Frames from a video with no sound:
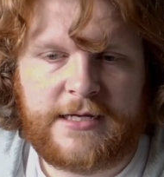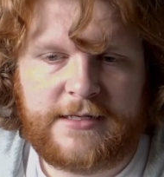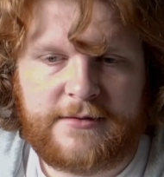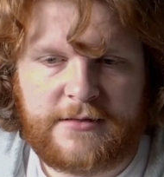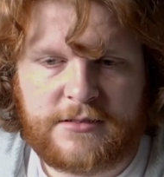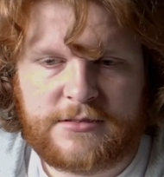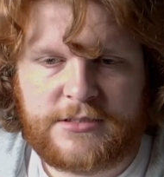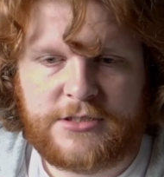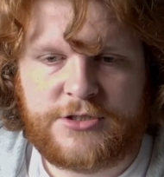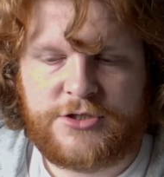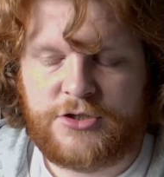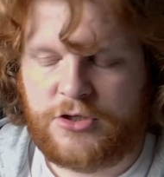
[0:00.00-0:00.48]
It
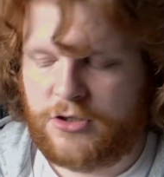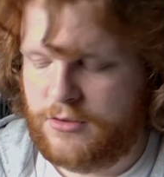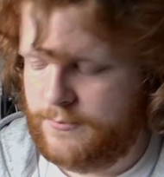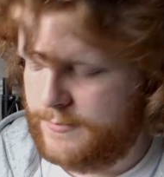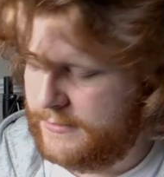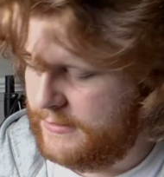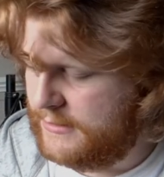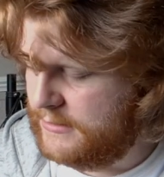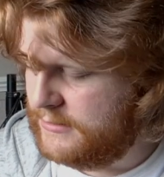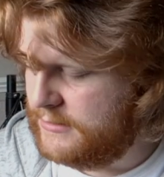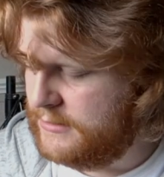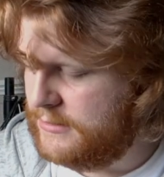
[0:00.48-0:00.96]
does a
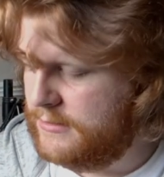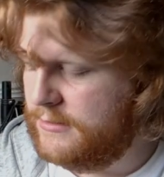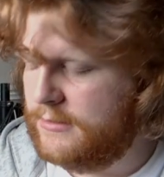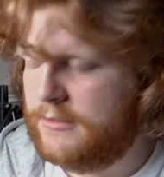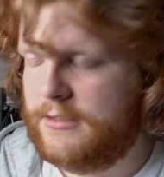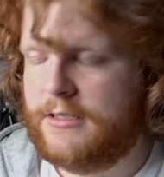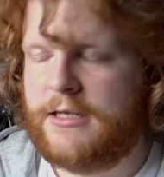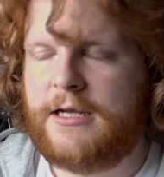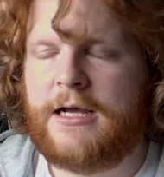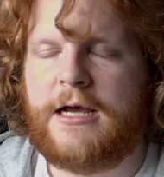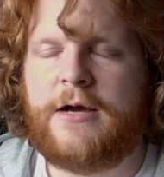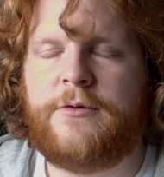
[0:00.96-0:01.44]
job.
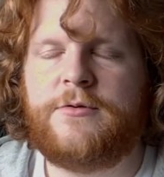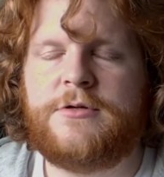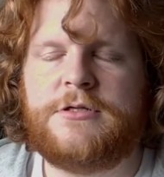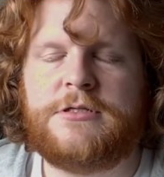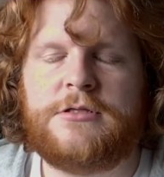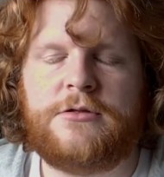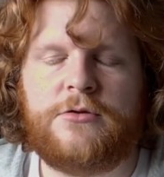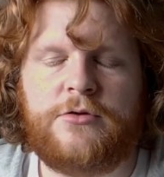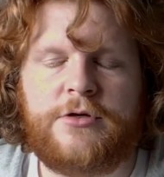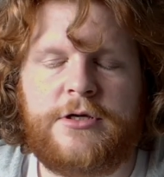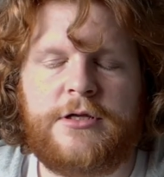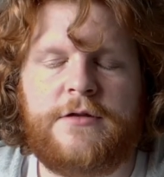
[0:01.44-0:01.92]
I
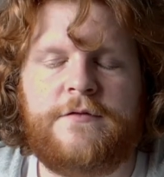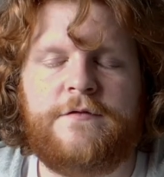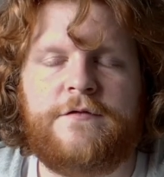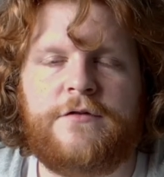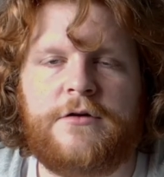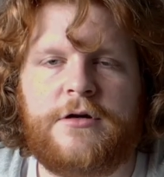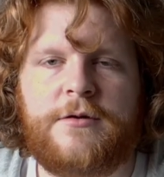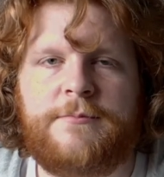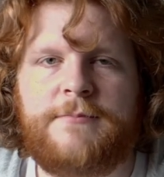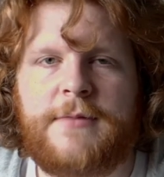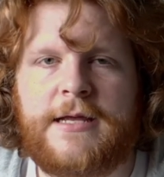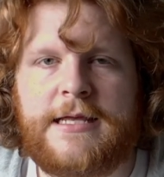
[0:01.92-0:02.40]
was looking
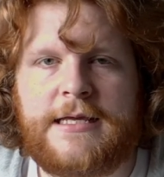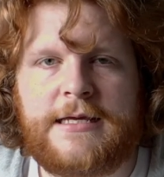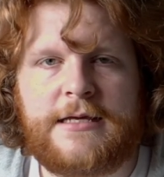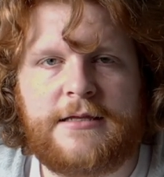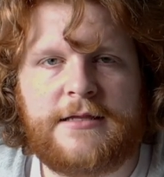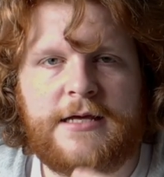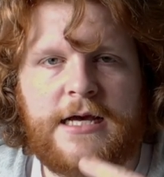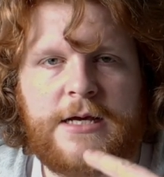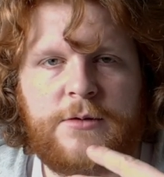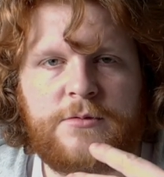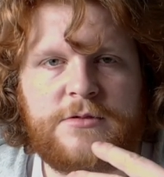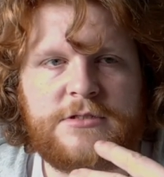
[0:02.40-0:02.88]
for a mic
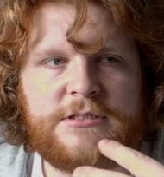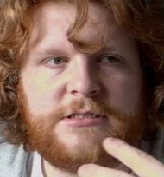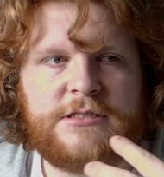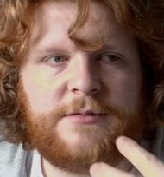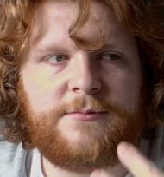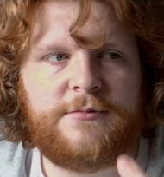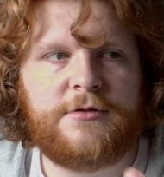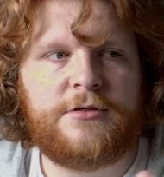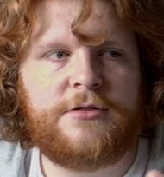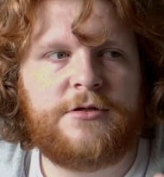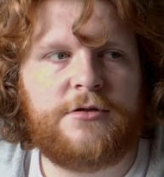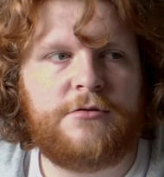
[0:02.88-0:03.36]
that was
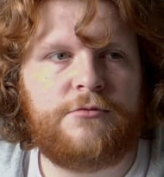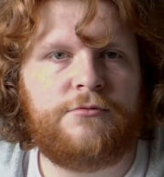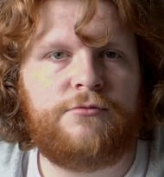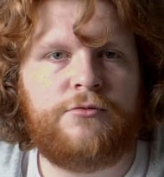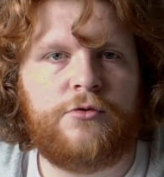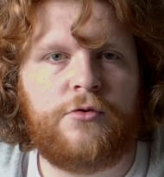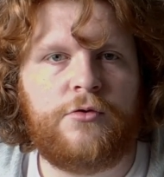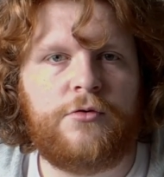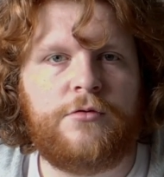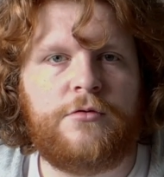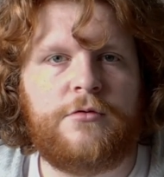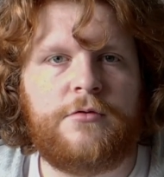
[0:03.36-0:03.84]
similar to the
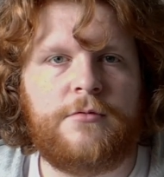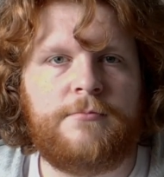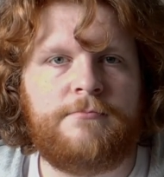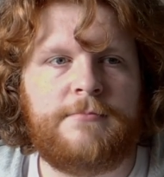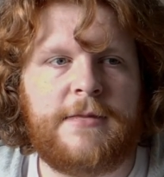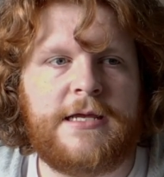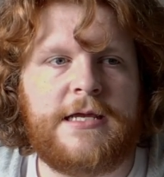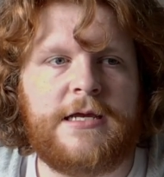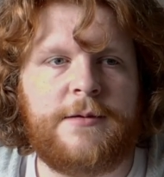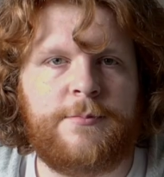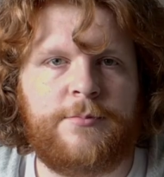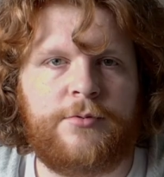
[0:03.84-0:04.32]
Rode
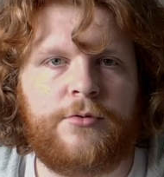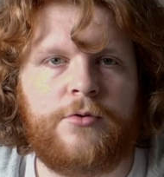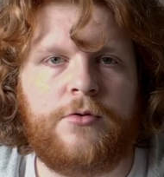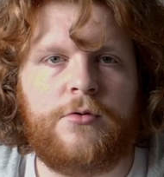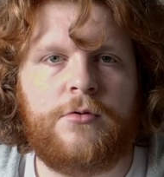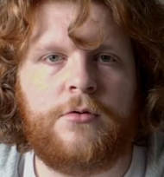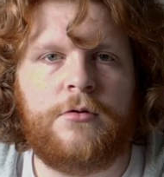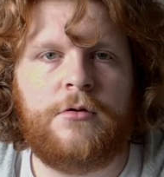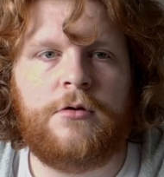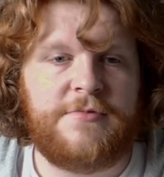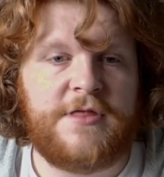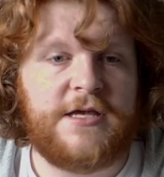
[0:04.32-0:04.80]
Mic
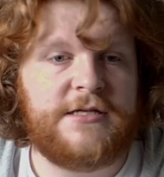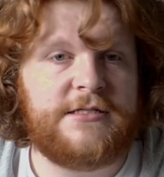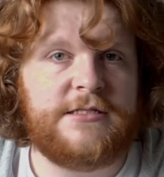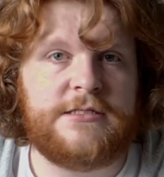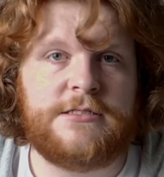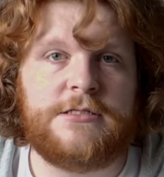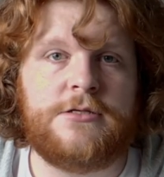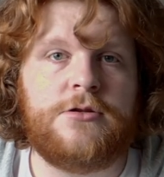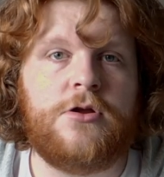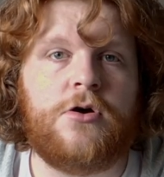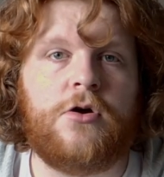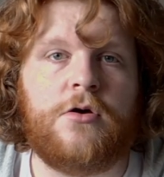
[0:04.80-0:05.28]
Pro. This
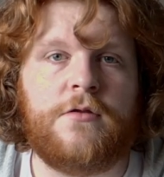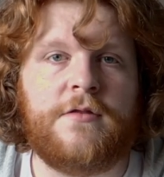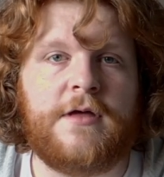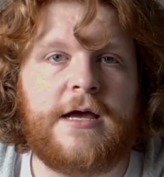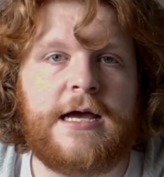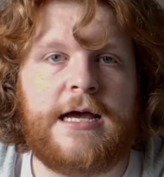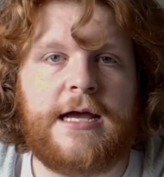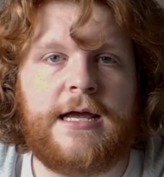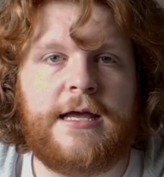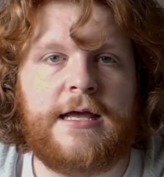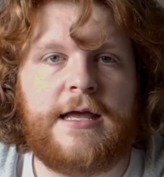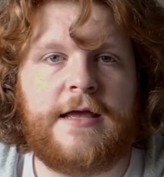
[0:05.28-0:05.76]
is not
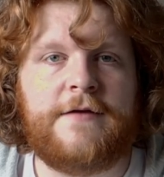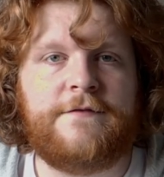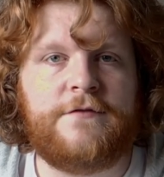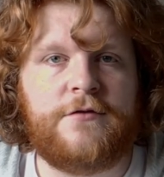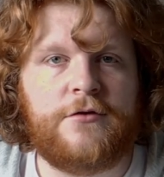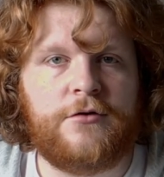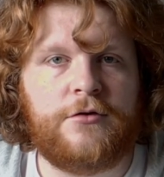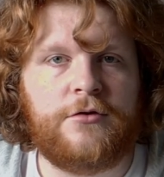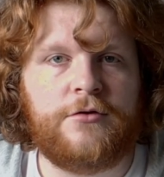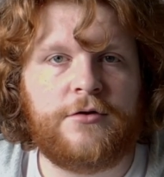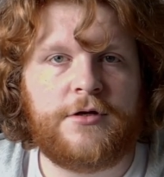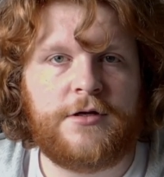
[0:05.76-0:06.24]
that. If
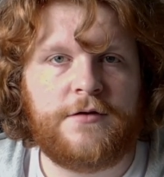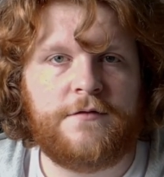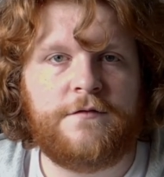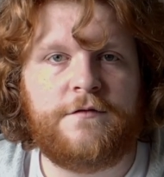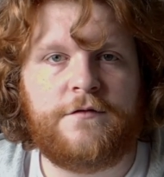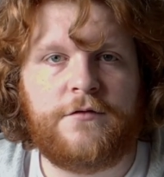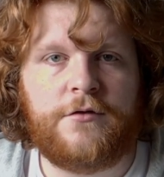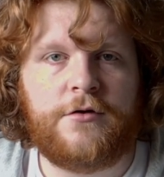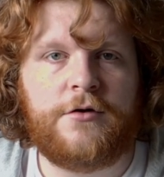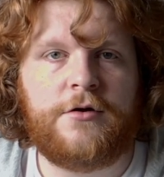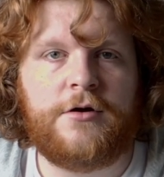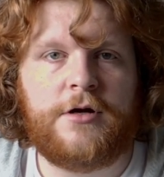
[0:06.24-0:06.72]
you're looking
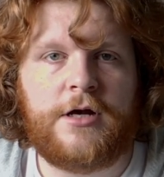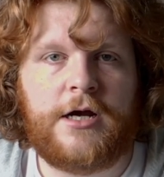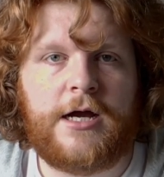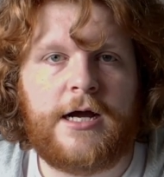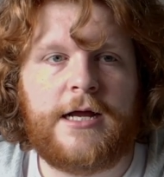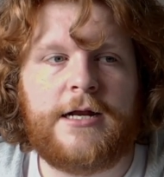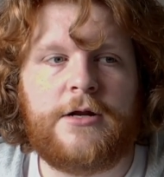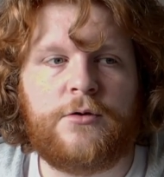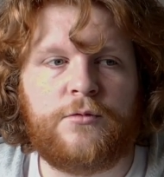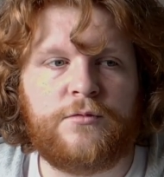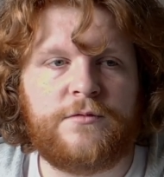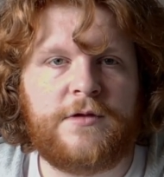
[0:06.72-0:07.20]
for
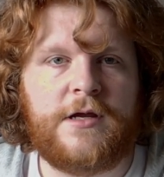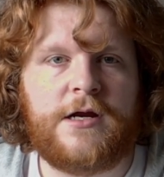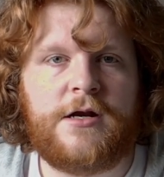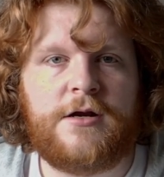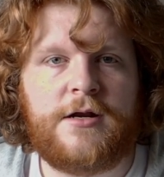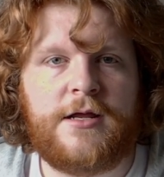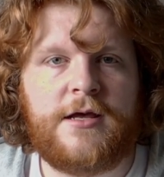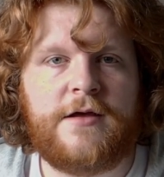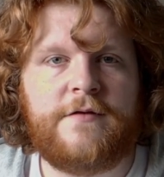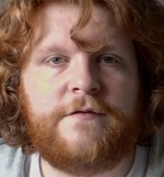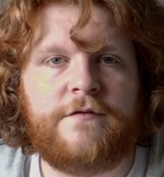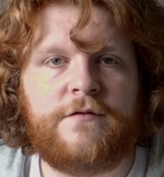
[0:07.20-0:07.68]
an
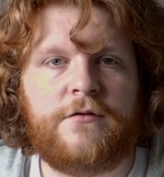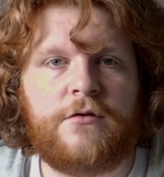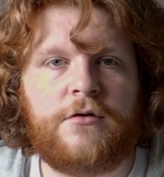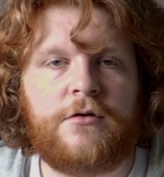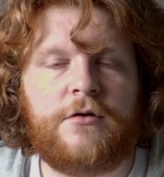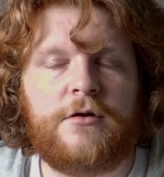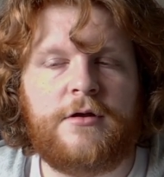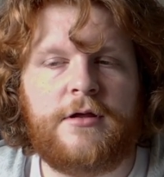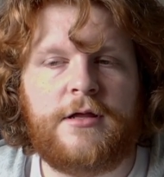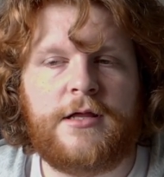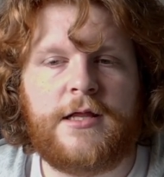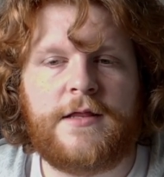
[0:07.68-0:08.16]
alternative,
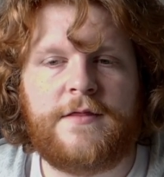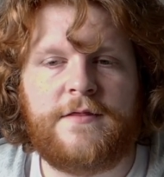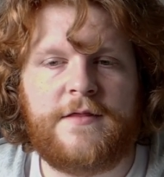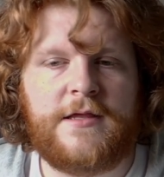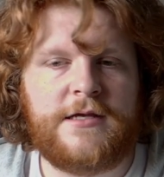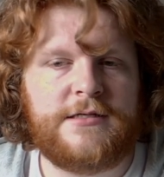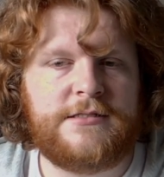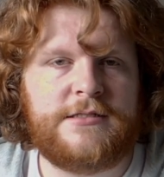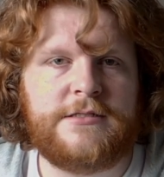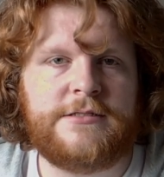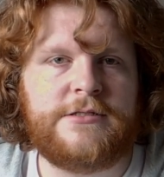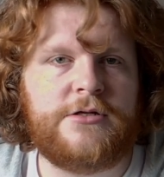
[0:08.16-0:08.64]

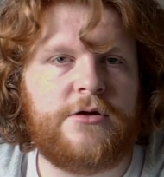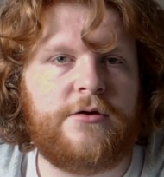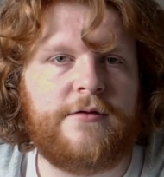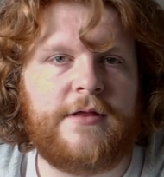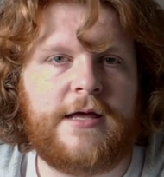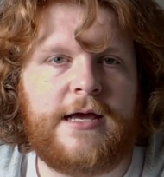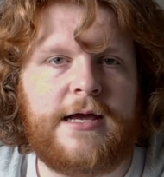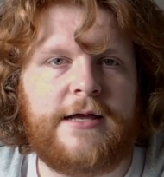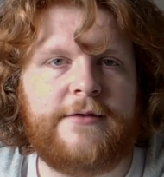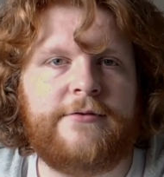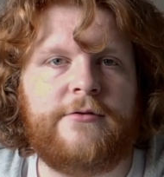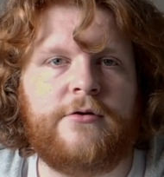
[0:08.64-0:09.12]
this is not
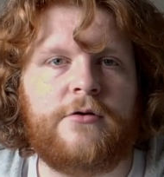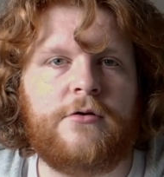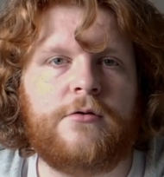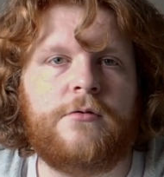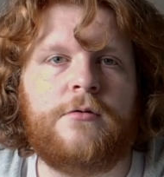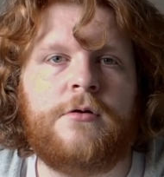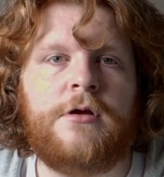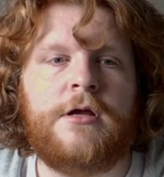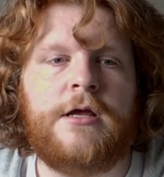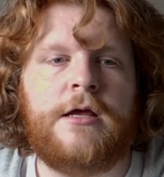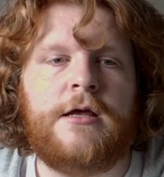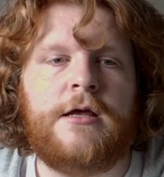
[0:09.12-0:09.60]
that at all.